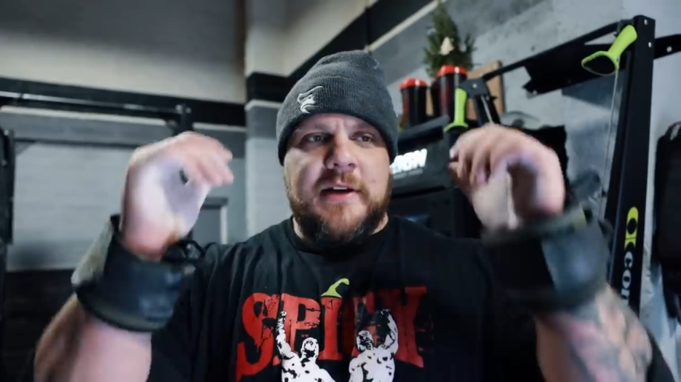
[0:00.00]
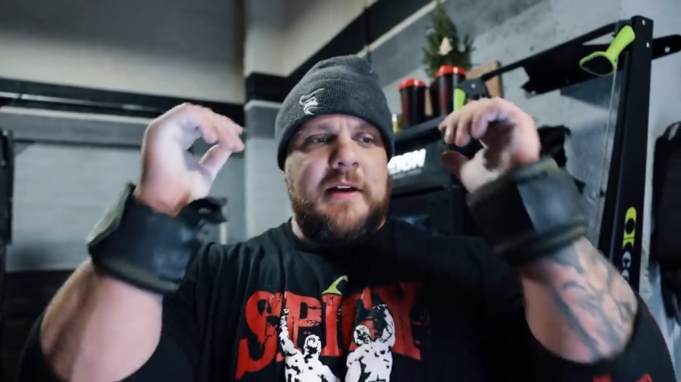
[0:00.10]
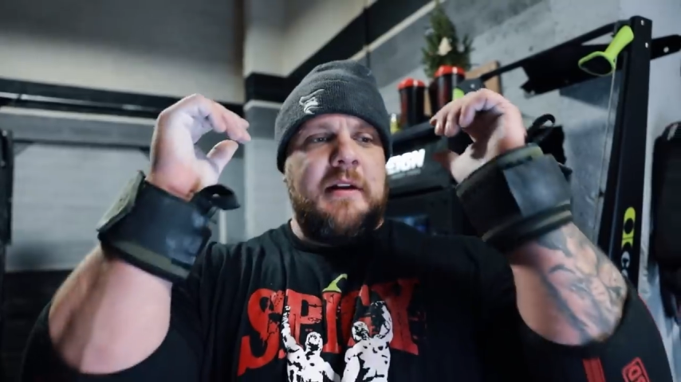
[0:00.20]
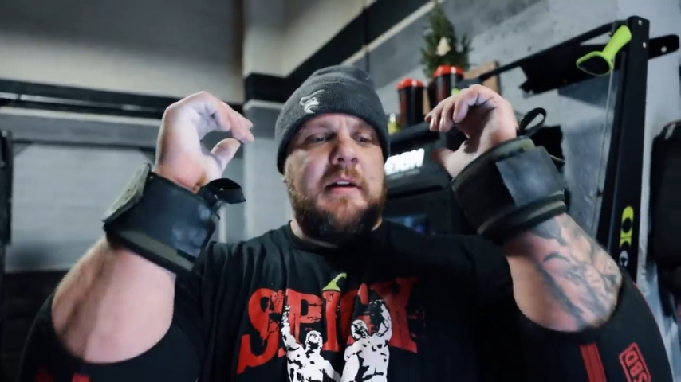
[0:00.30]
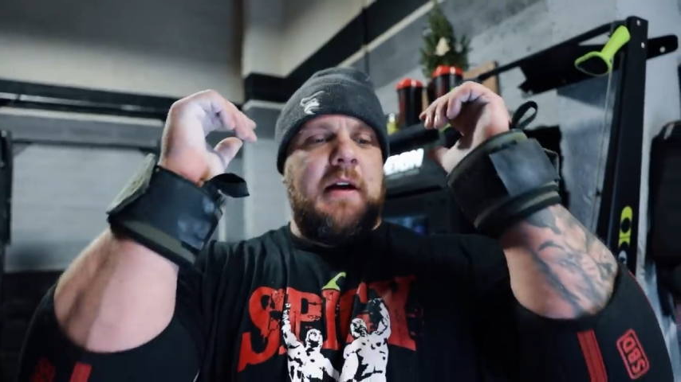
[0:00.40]

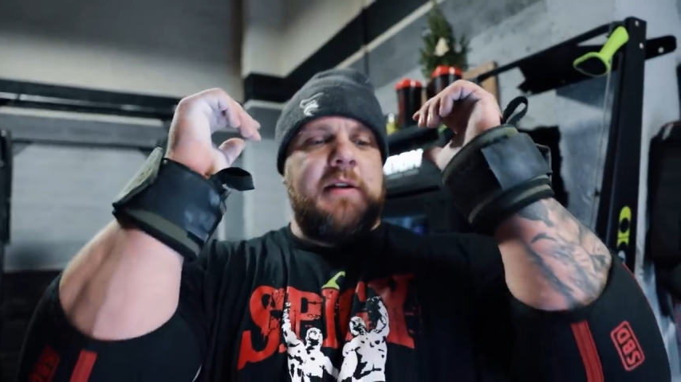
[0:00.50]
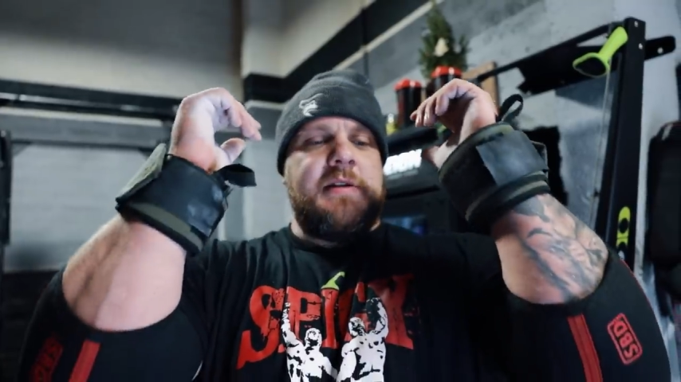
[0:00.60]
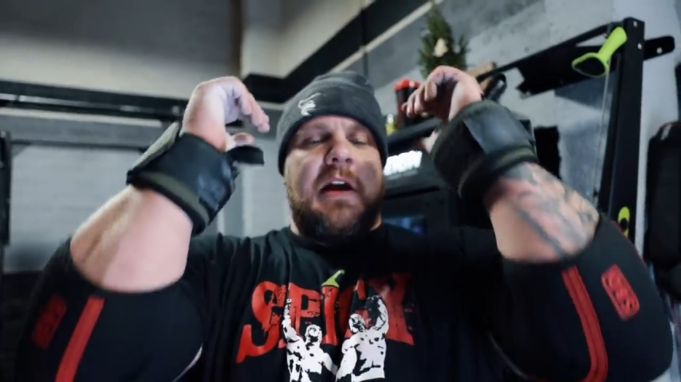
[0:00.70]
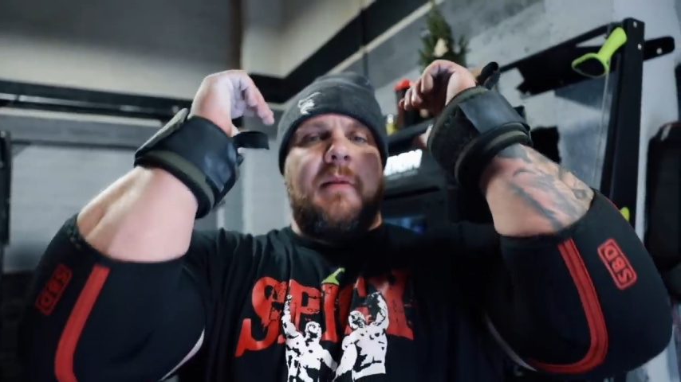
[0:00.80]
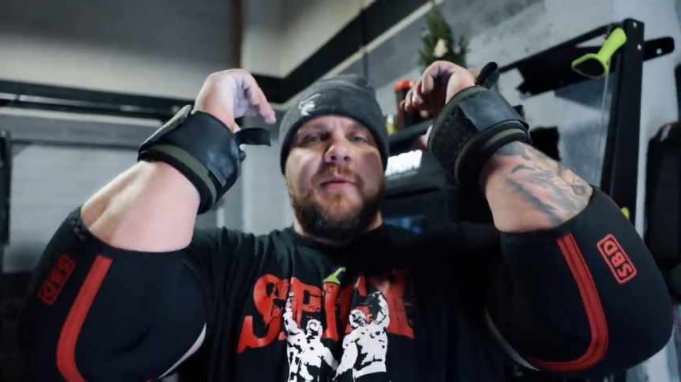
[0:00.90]
and, and
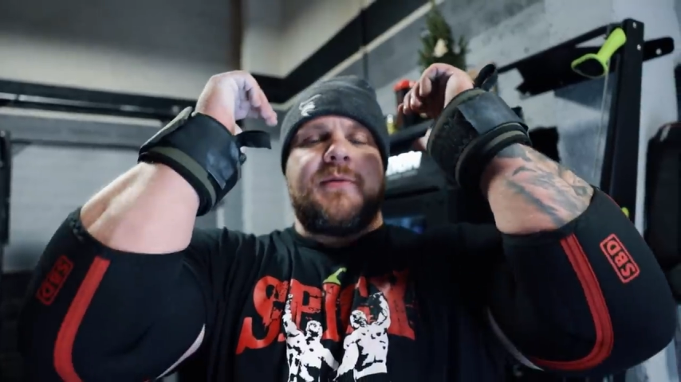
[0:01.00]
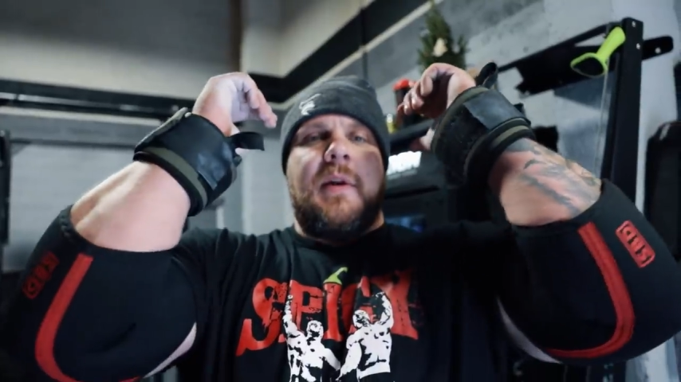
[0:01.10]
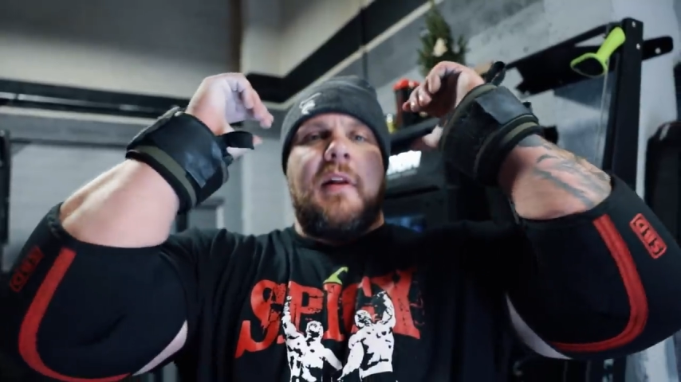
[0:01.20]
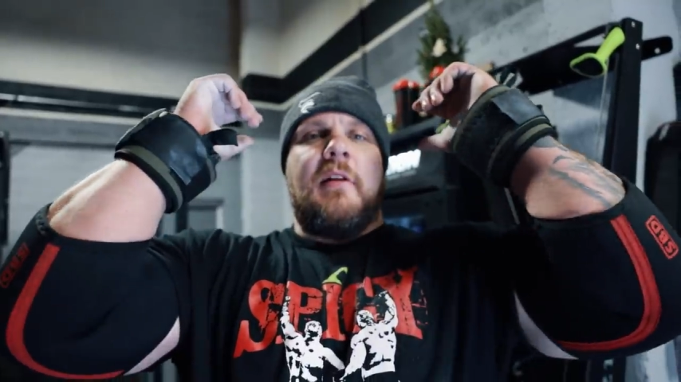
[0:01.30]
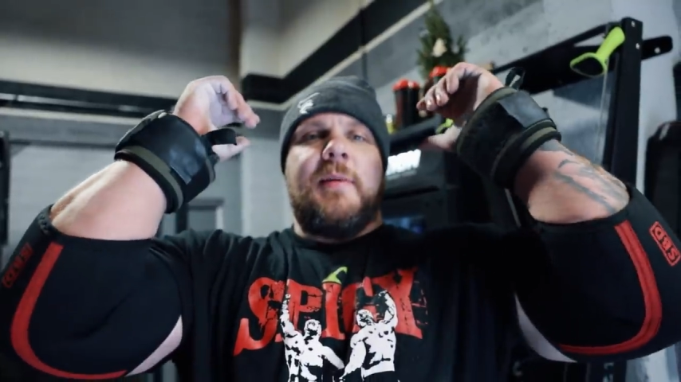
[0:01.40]
his elbows were
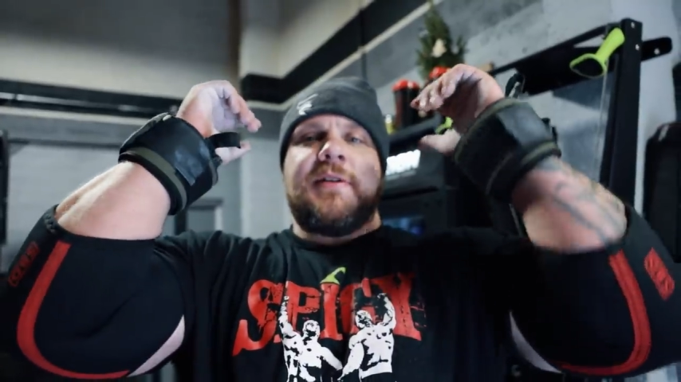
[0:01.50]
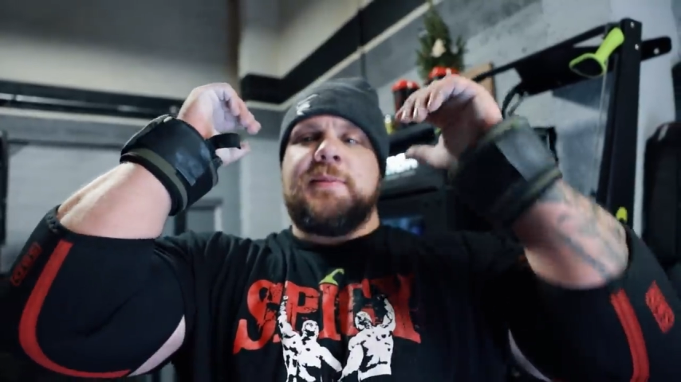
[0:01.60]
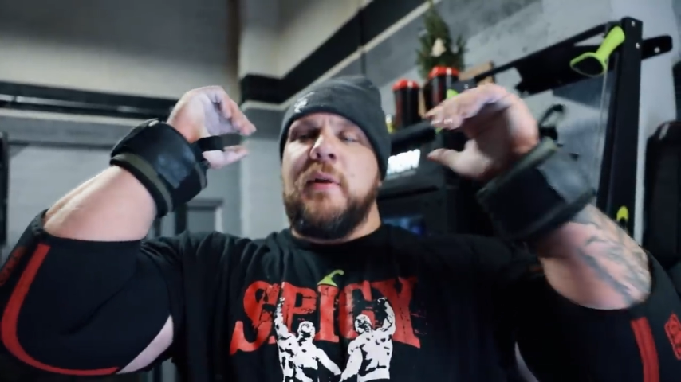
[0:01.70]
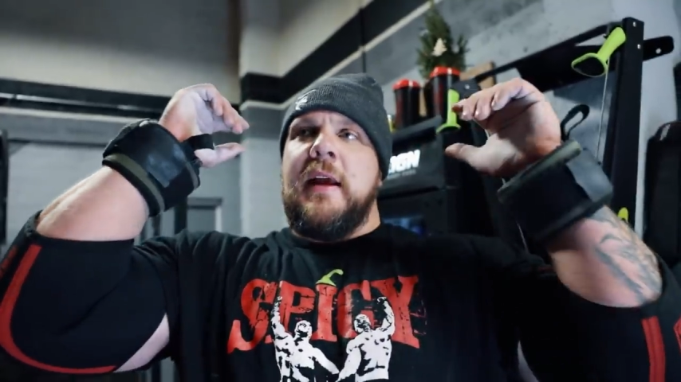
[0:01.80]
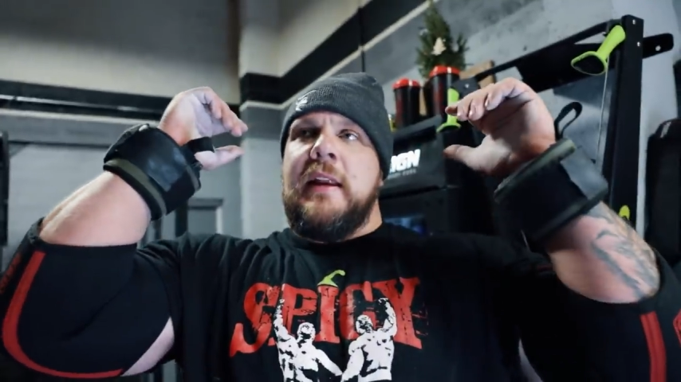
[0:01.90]
a little bit
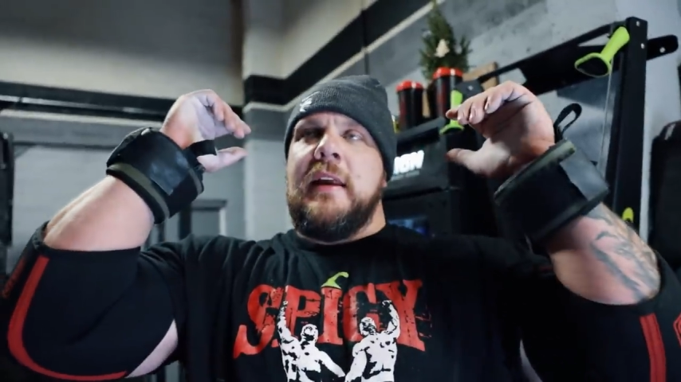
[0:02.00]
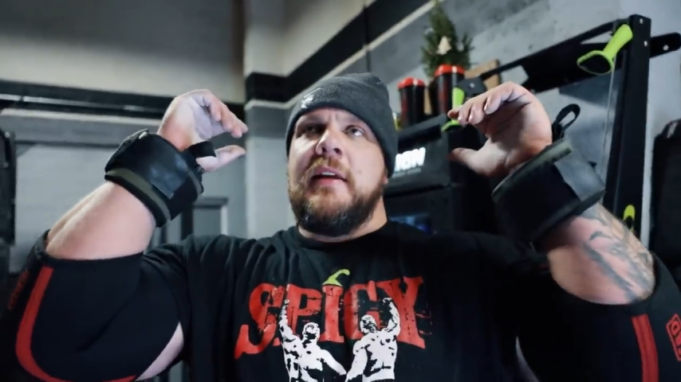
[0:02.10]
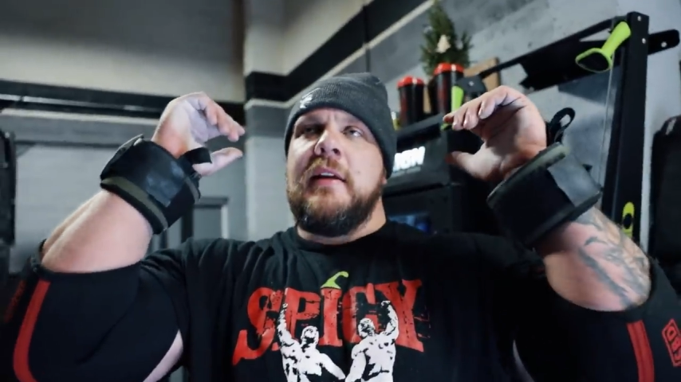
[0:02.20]
splayed,